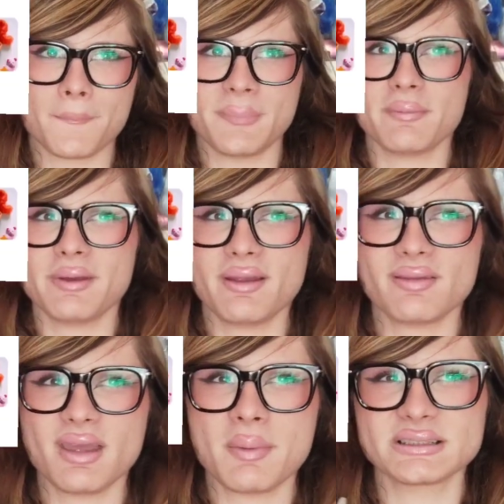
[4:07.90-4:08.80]
Vivid
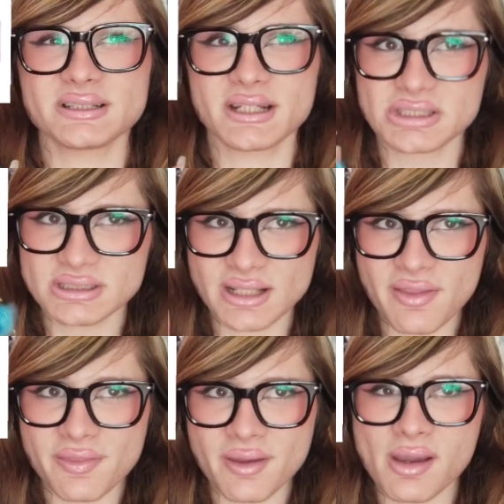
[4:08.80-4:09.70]
Imaginations, I
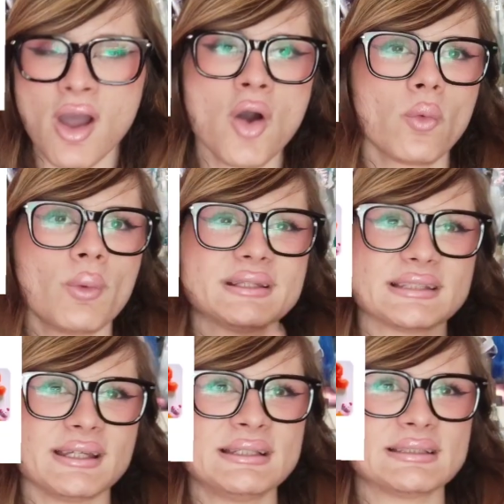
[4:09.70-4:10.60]
think, which
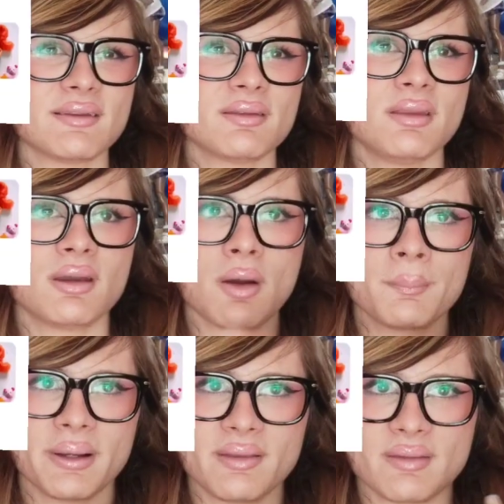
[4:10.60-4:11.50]
is the company